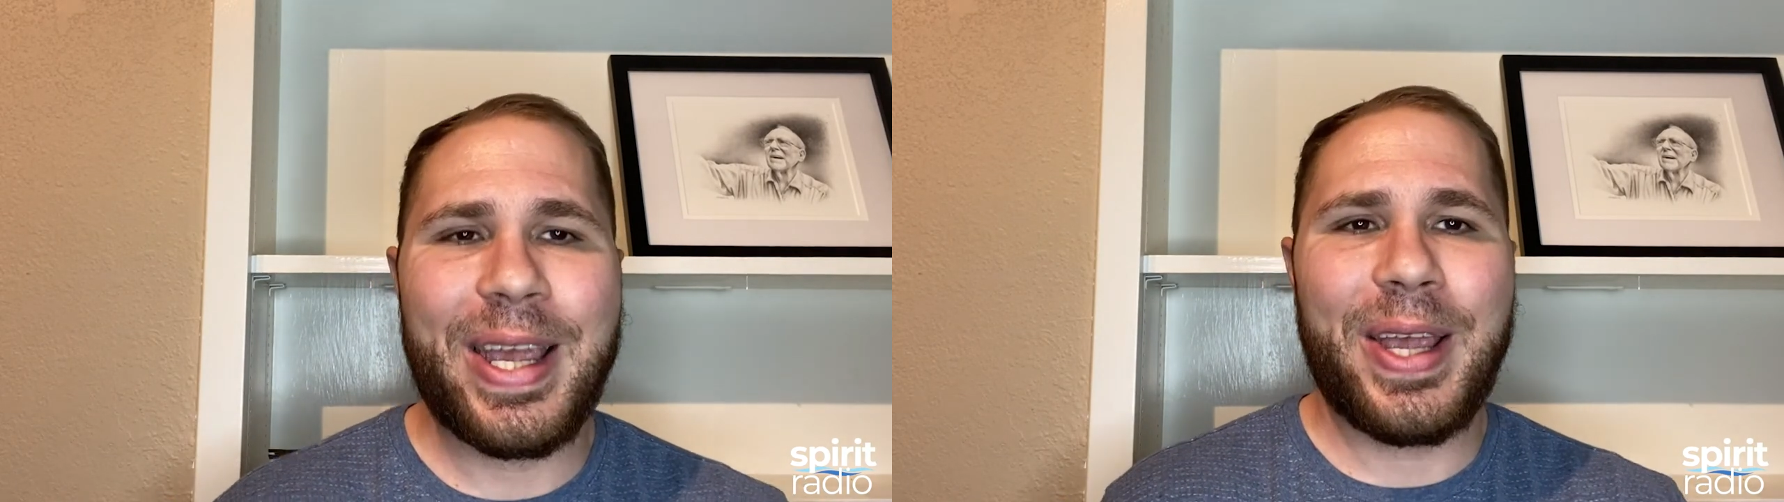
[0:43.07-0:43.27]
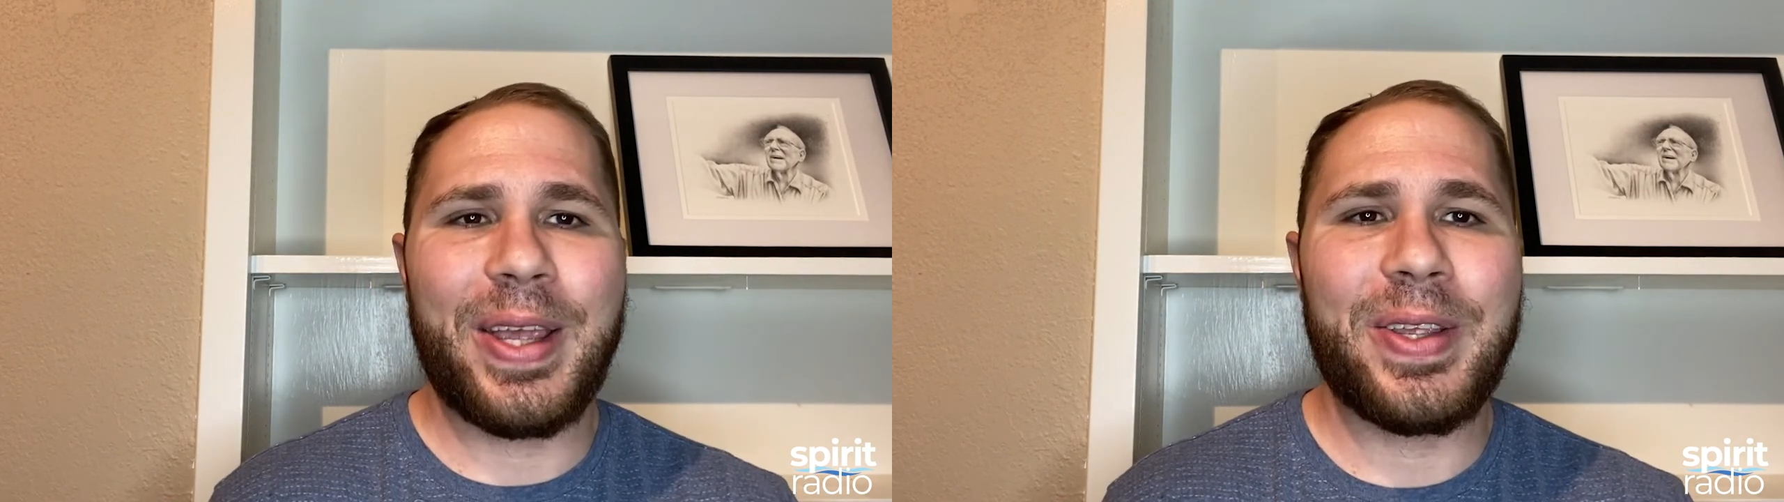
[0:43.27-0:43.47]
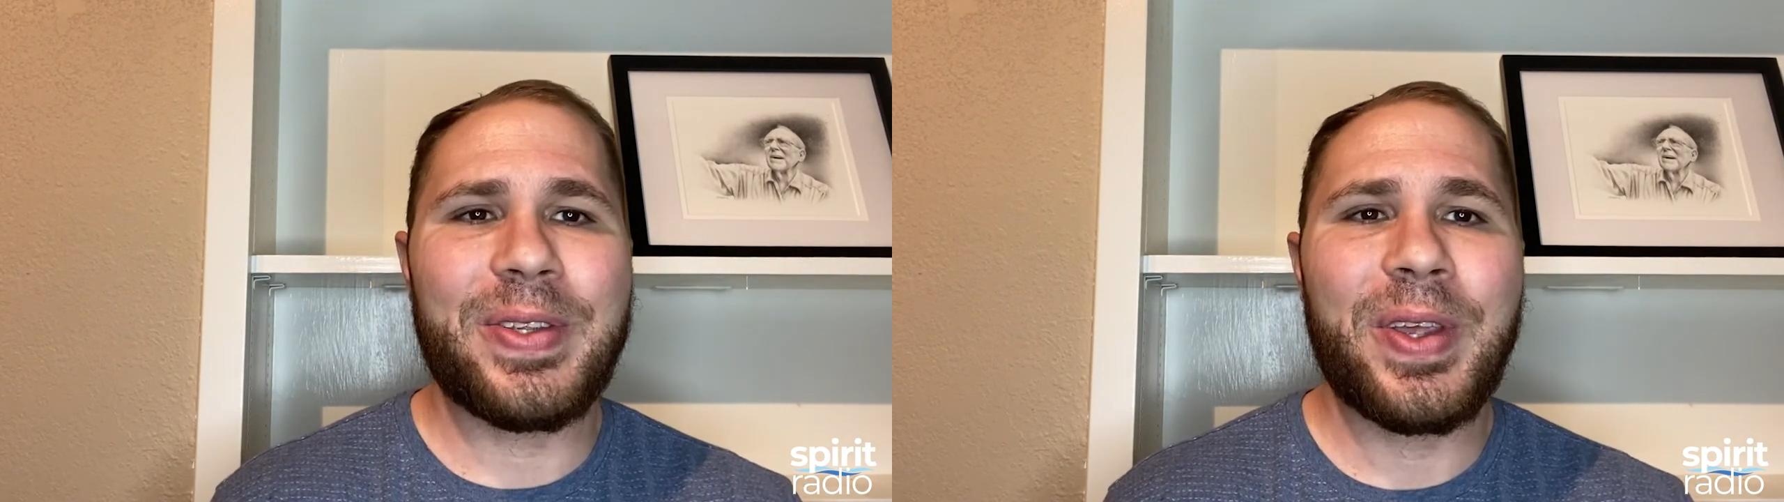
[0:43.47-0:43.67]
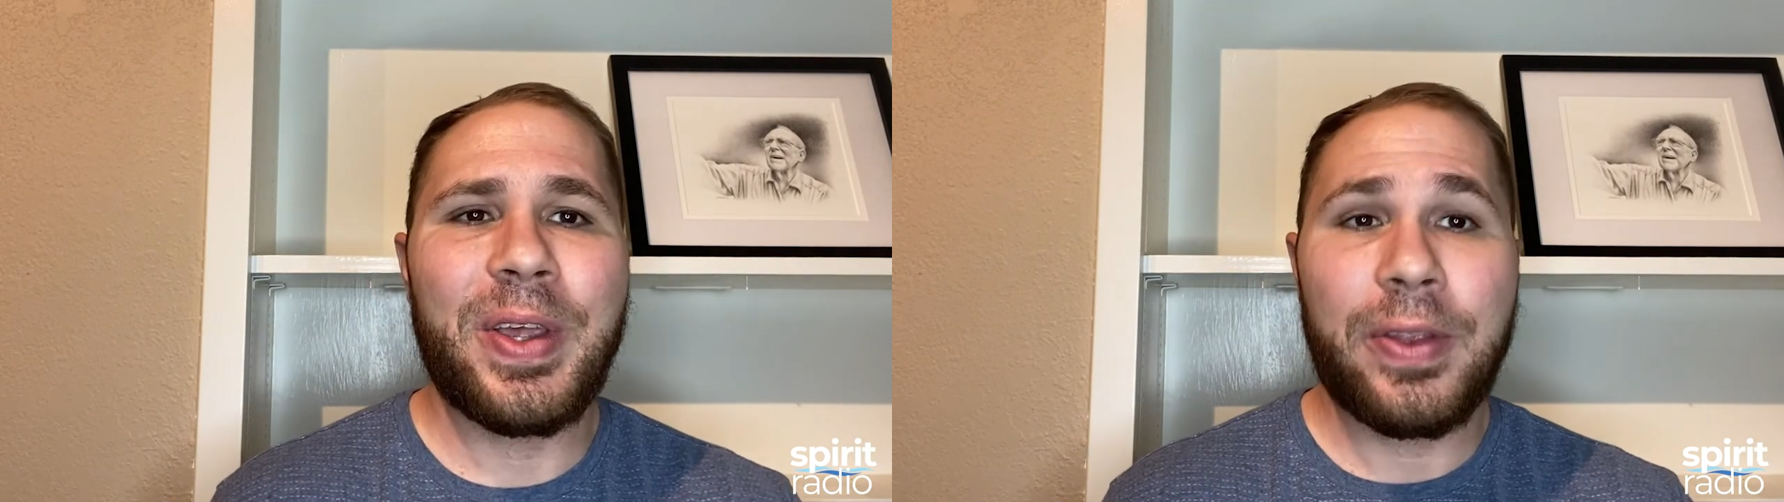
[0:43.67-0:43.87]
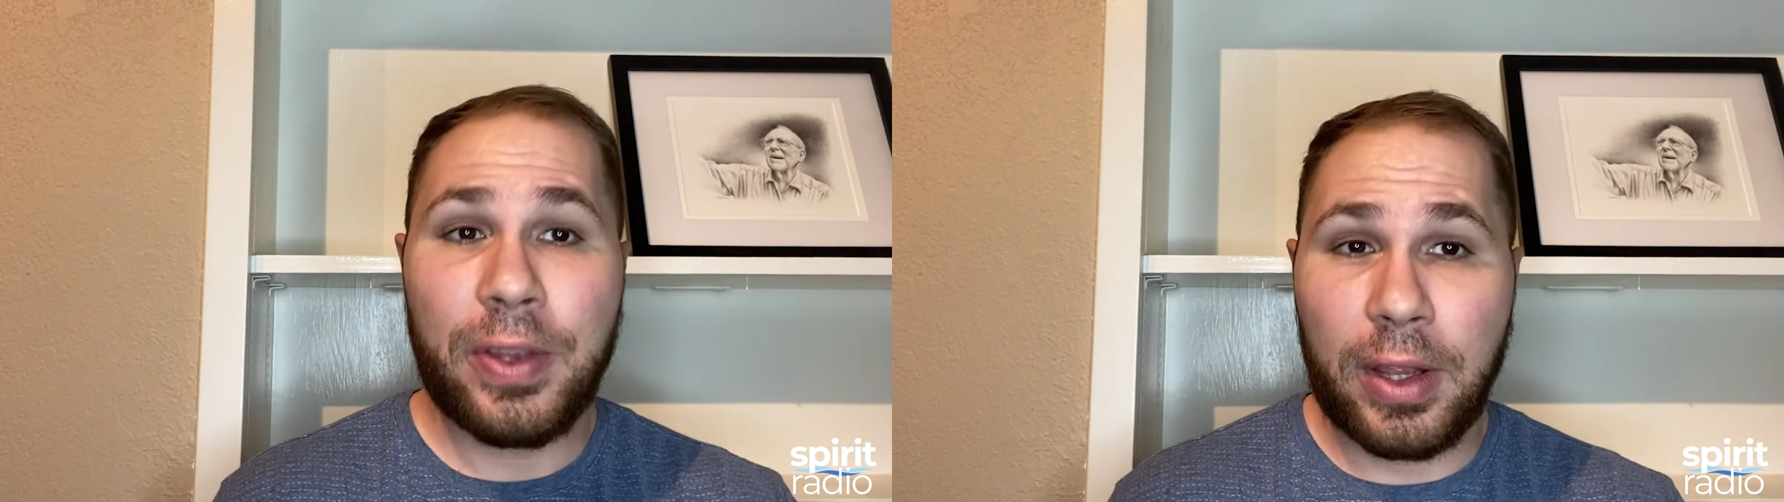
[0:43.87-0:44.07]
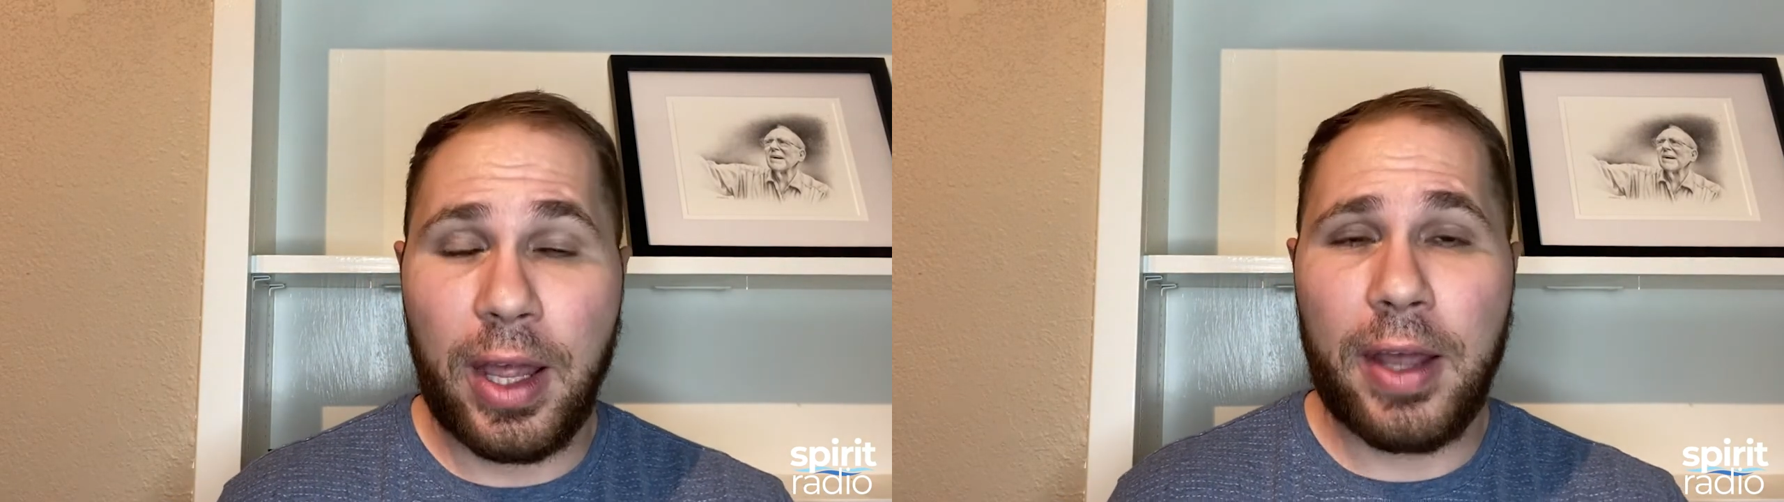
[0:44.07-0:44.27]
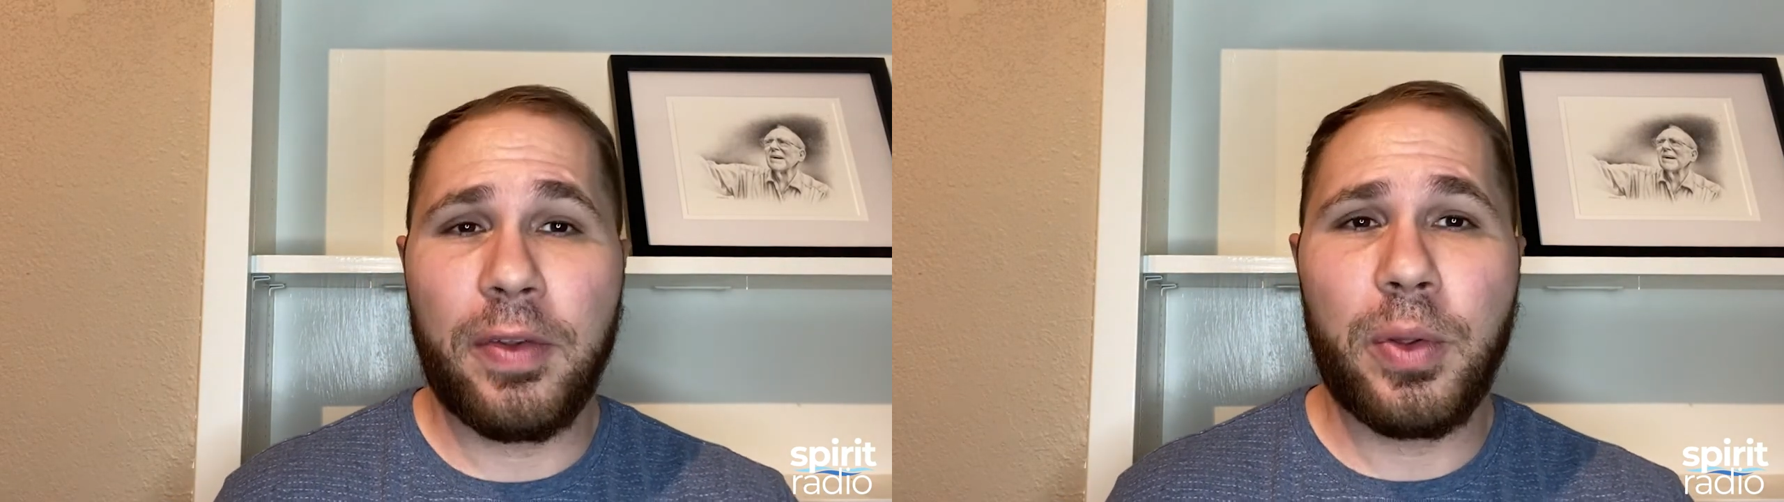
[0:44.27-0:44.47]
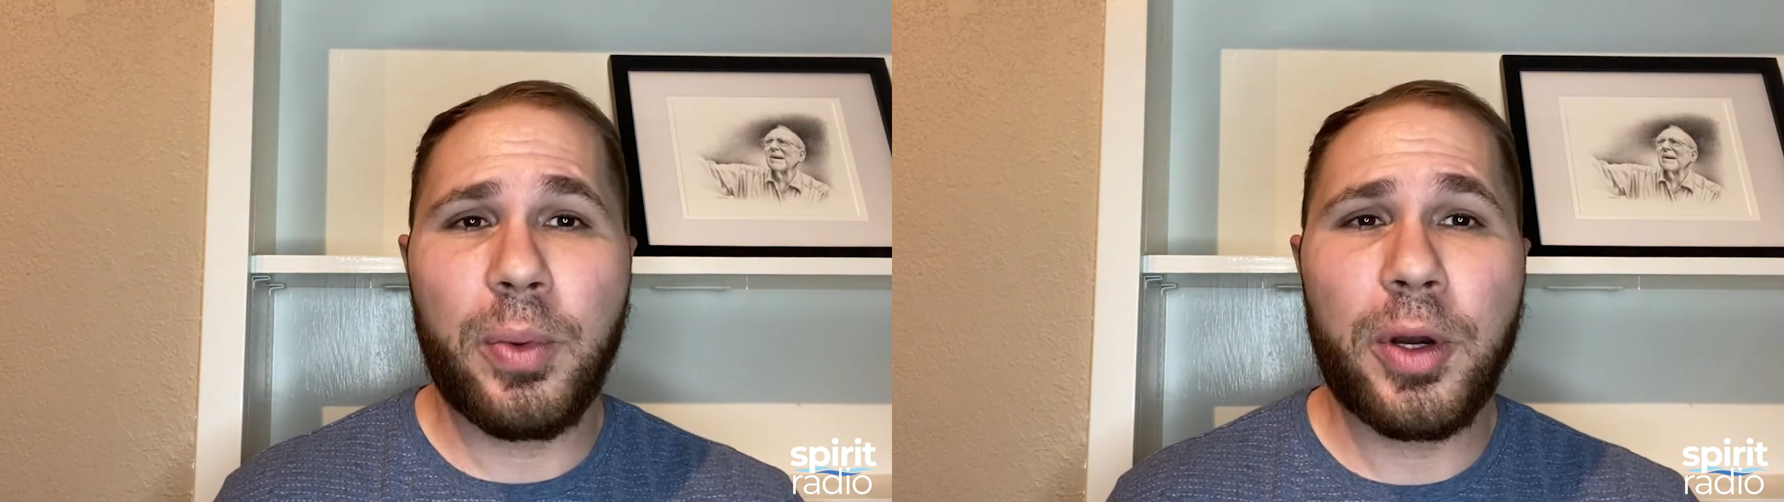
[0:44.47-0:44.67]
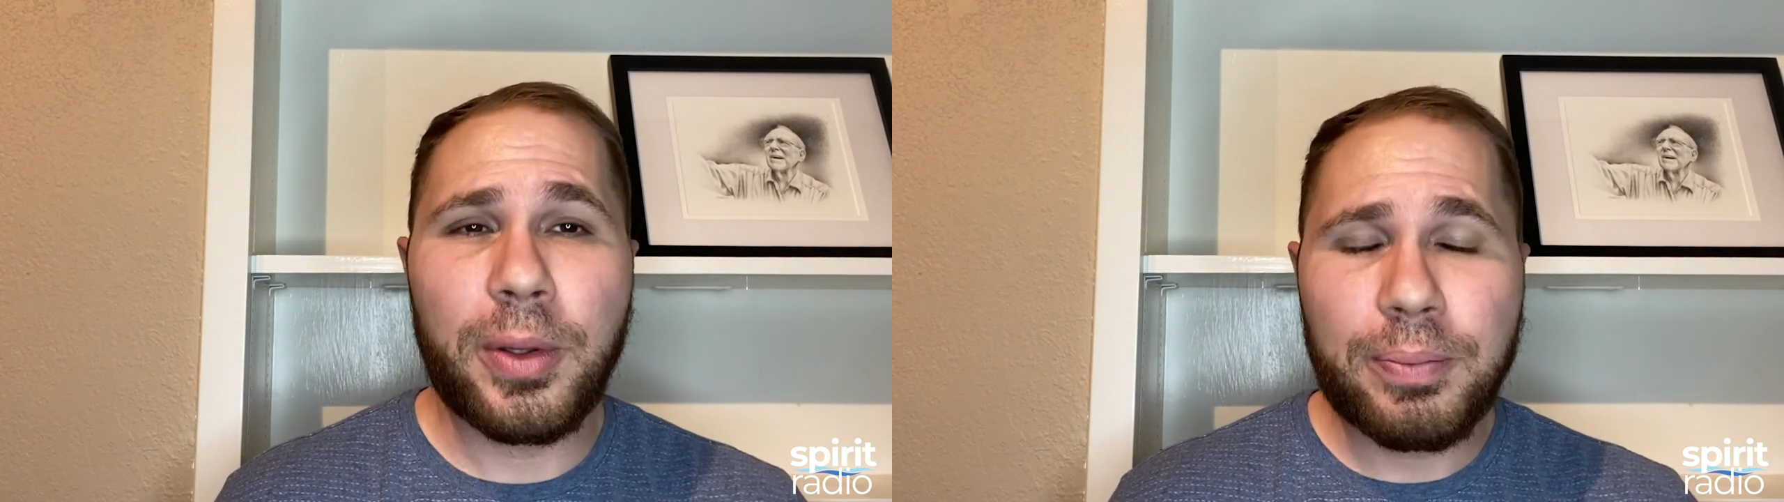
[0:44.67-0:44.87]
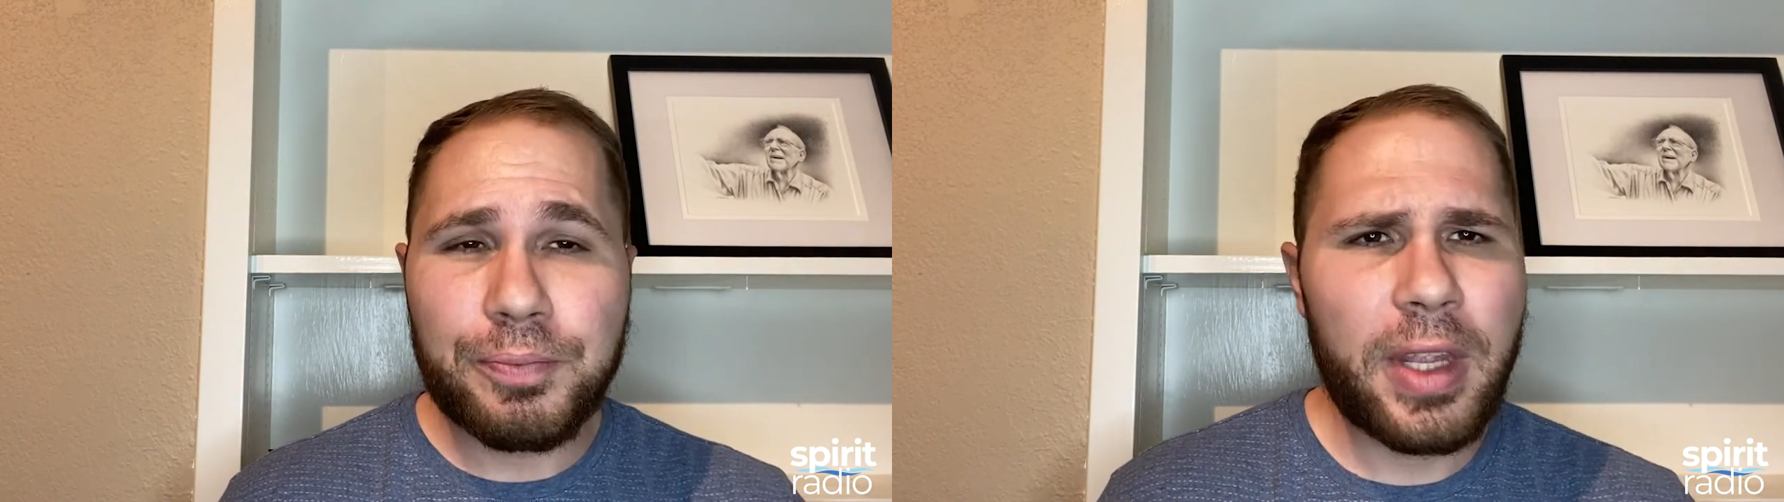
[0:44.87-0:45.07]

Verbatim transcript: is the light of the world.